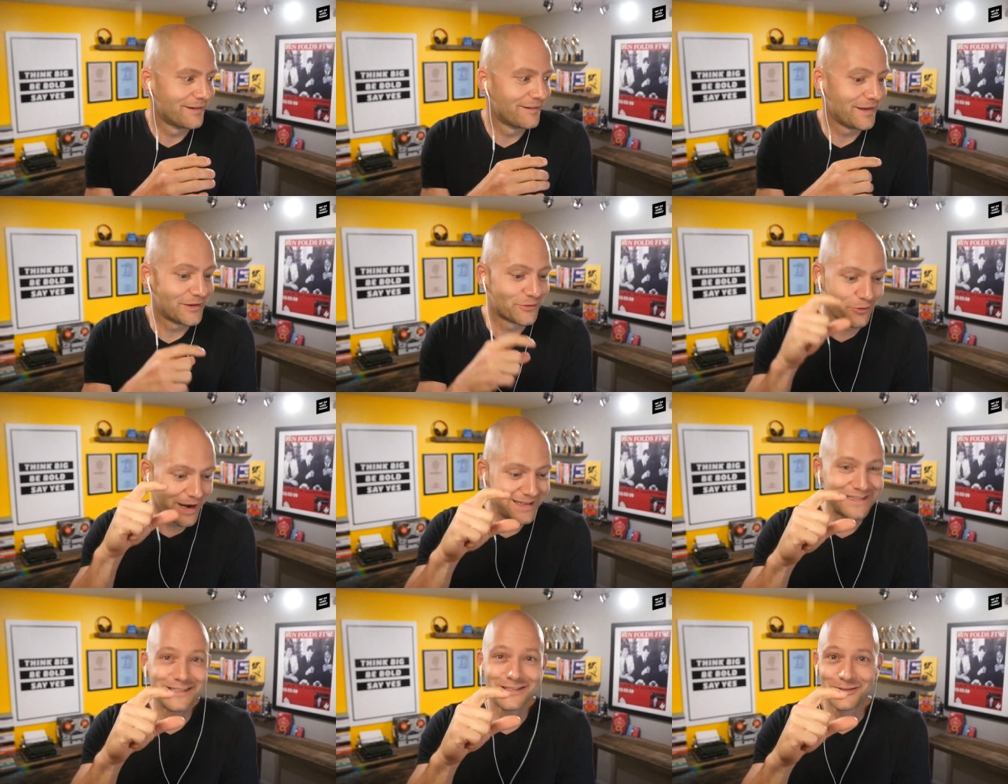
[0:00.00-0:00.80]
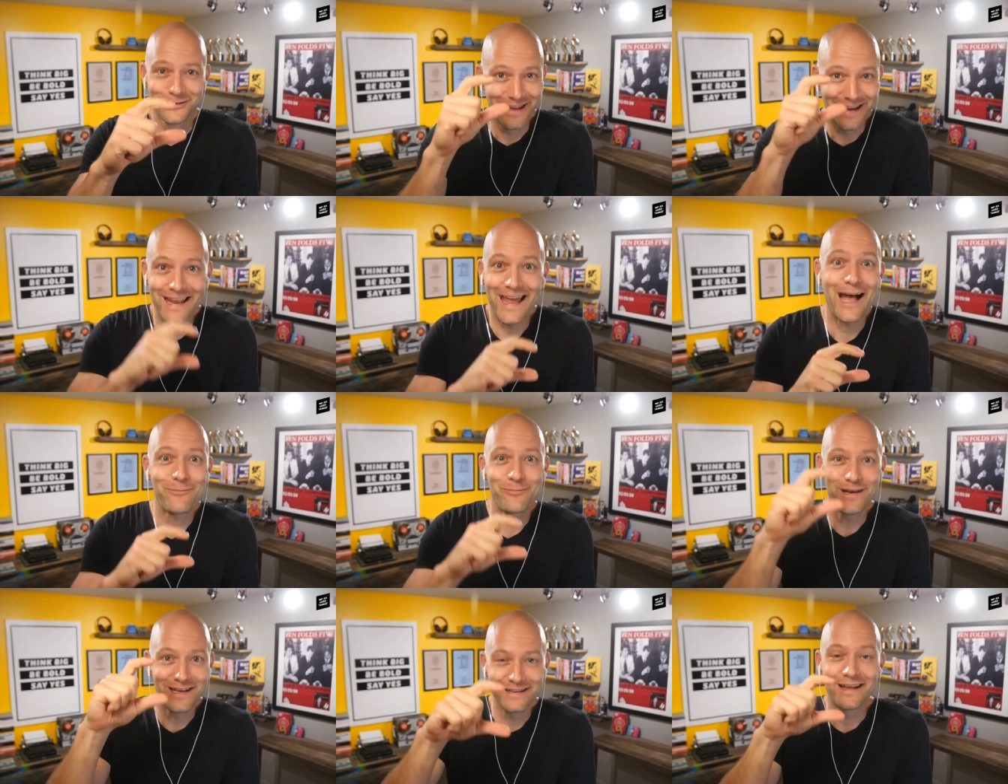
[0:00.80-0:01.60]
these races are like
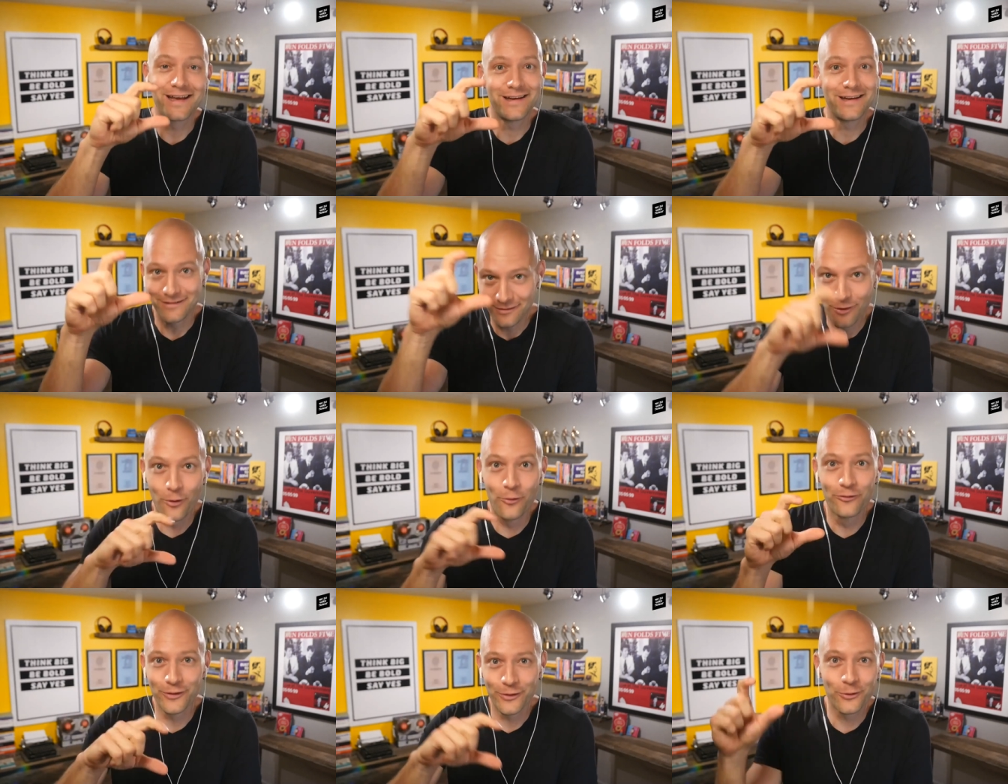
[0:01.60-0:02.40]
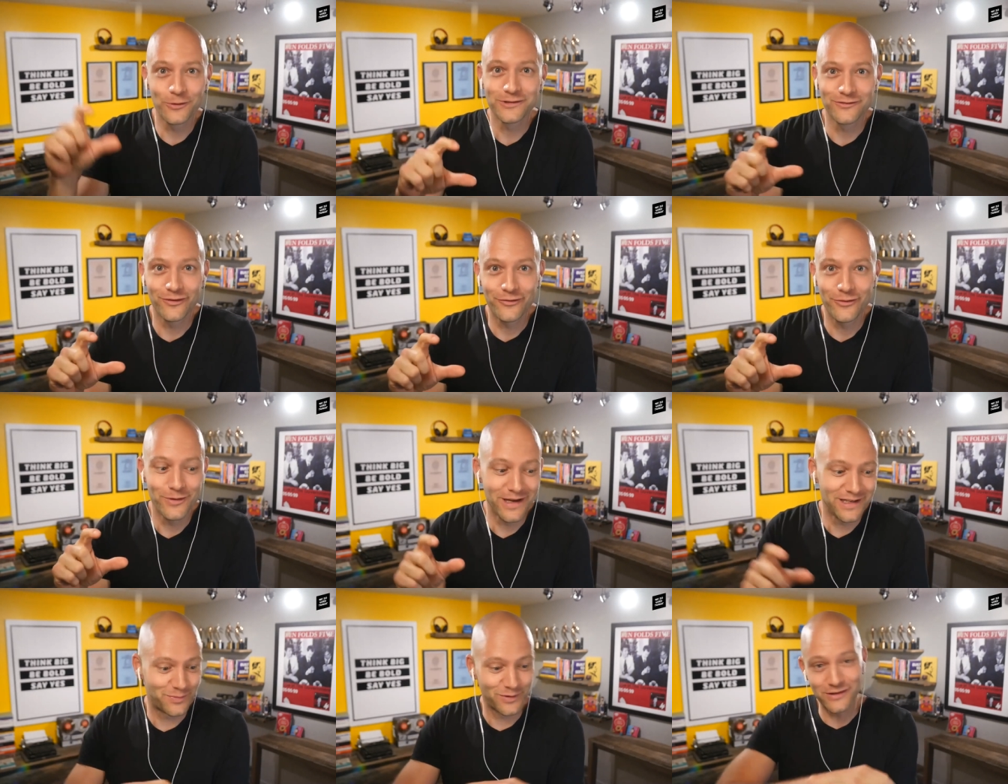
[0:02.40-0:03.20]
happening like over the course of a few
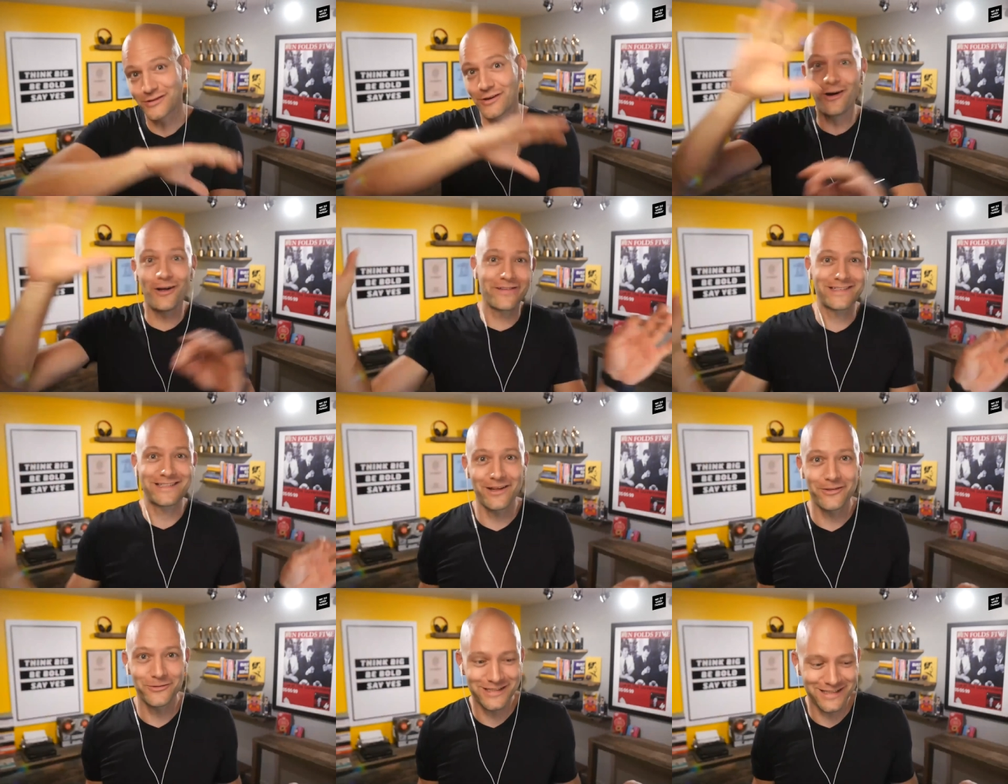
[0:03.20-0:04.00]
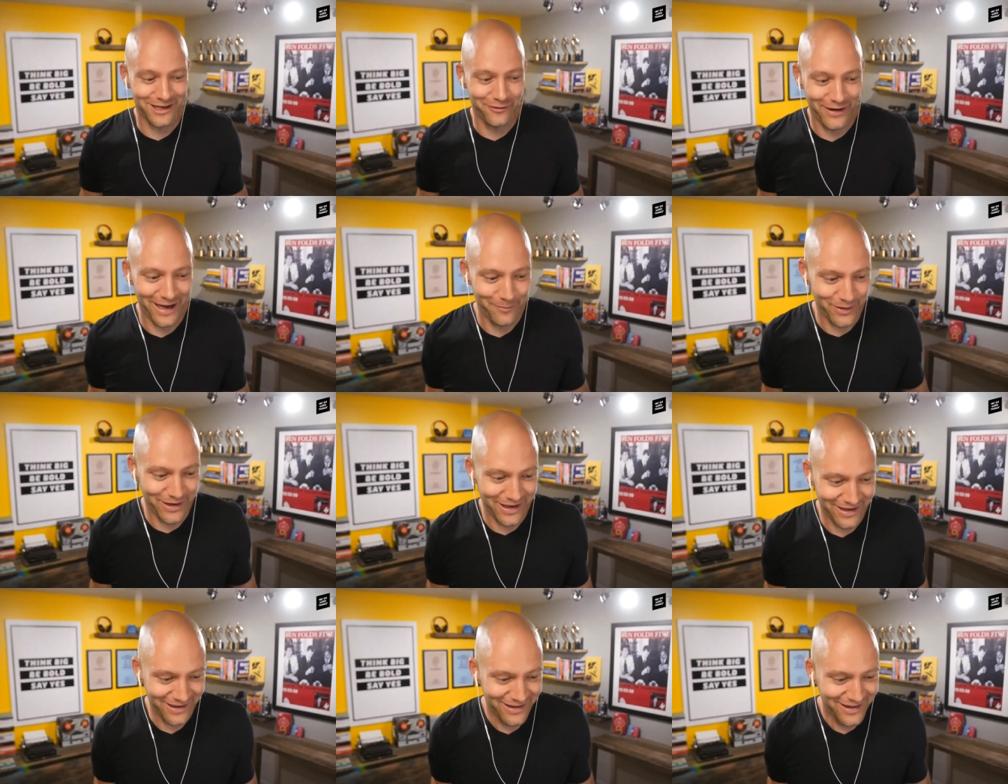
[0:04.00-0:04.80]
days but there's all this other stuff
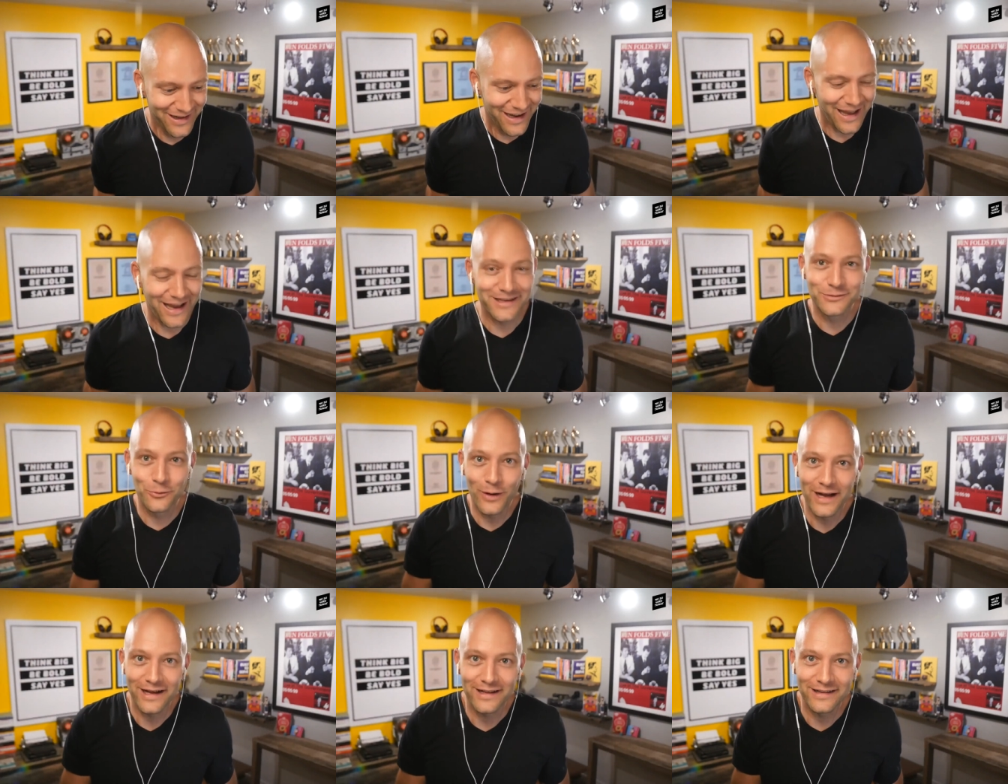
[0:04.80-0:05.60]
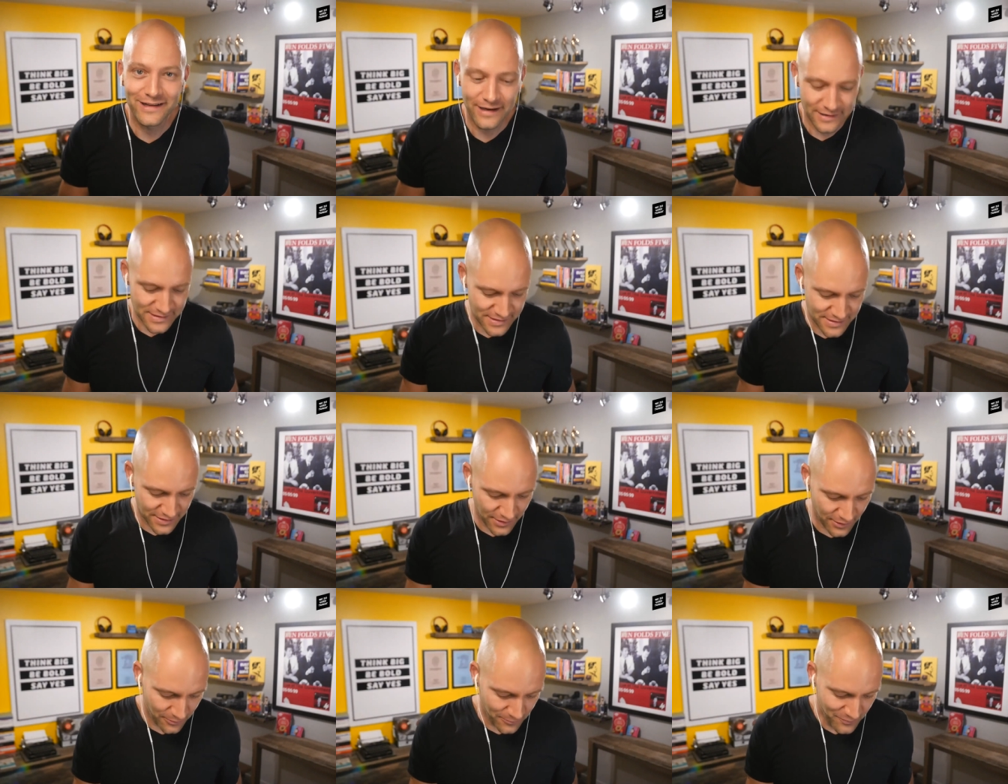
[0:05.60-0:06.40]
happening as well and
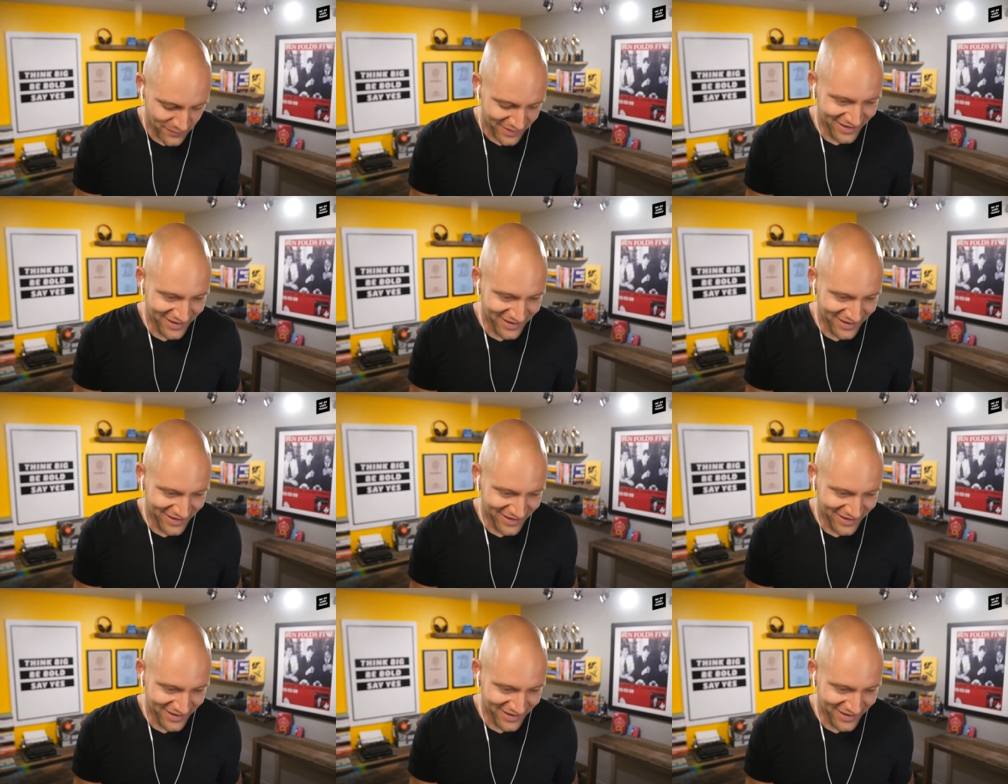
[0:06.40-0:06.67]
so